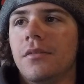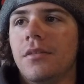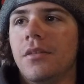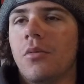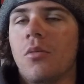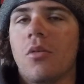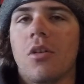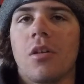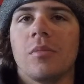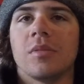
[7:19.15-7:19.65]

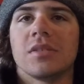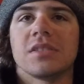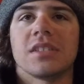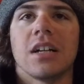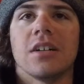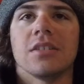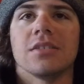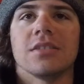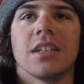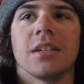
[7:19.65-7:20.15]
the warmest
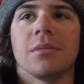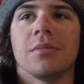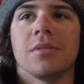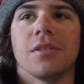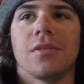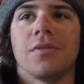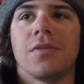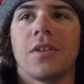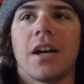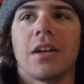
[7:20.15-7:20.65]
I was
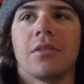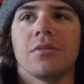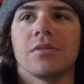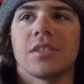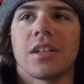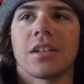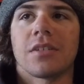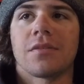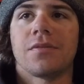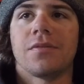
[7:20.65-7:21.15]
able to find
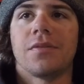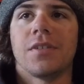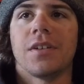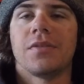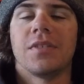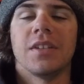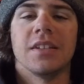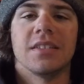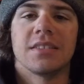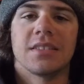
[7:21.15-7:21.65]
was like
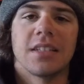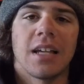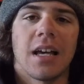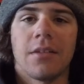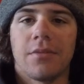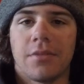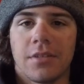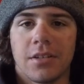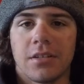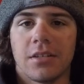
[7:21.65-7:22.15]

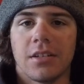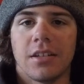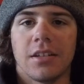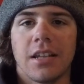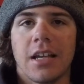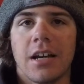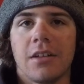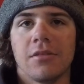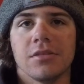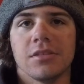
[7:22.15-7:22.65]
57,
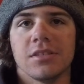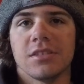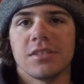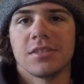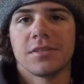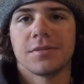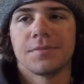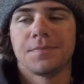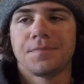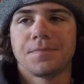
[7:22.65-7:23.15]
and that
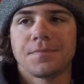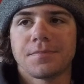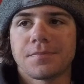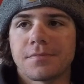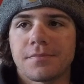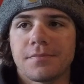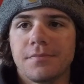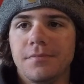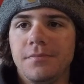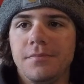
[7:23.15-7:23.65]
was
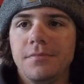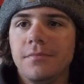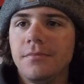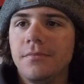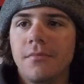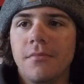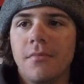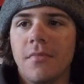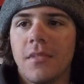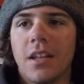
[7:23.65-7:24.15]

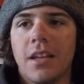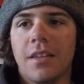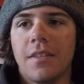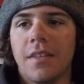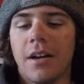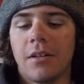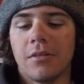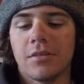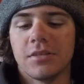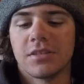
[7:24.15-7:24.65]
a
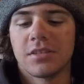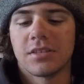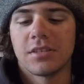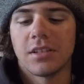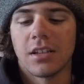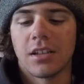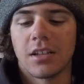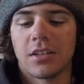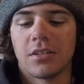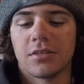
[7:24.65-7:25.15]

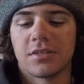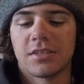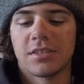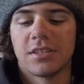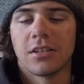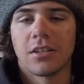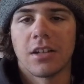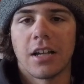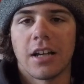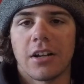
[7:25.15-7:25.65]
little
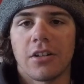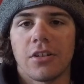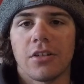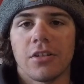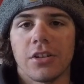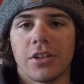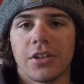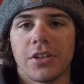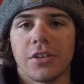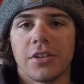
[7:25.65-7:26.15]
still kind of
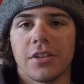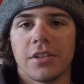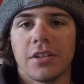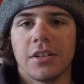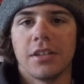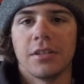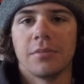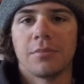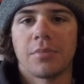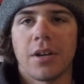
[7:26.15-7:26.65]
earlier
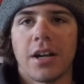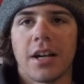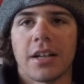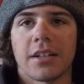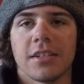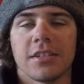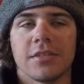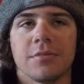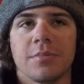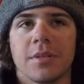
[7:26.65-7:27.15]
in
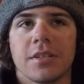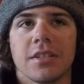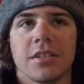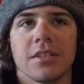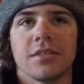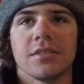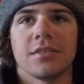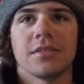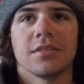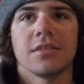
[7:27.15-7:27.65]
practice,
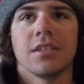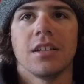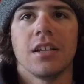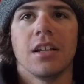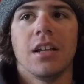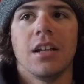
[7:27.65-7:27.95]
because